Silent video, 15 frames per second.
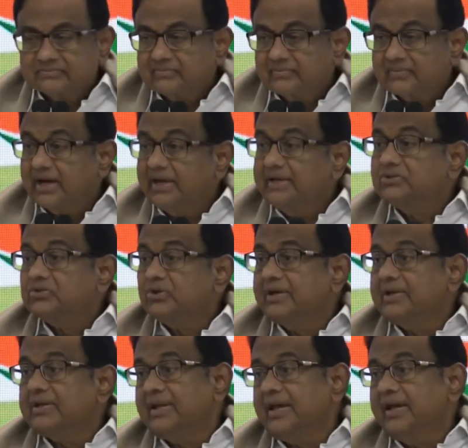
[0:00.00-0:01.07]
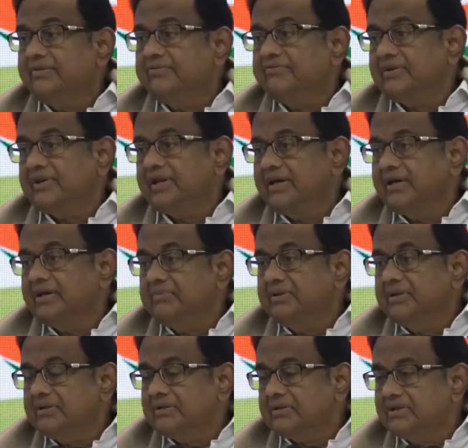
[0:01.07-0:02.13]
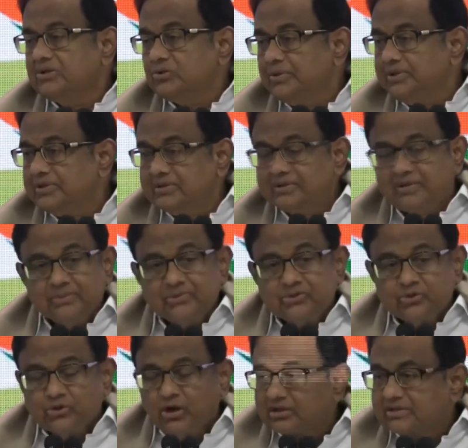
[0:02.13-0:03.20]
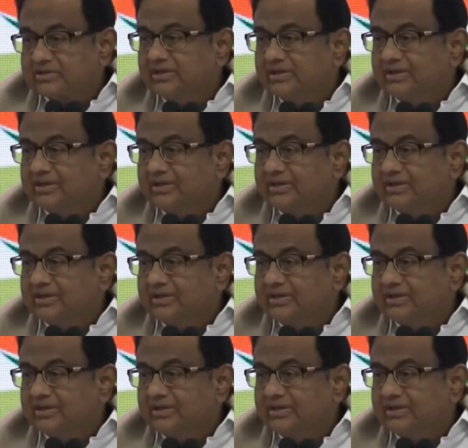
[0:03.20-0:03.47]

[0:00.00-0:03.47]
I saw it live and I immediately tweeted. I was shocked.